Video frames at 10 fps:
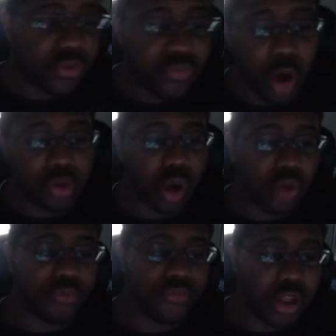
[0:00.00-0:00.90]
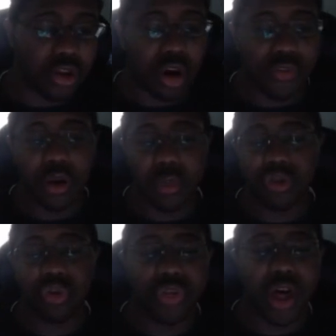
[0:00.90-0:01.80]
revolved around the failure of
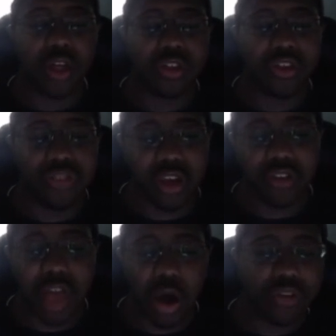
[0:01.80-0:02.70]
Elemental that Disney is now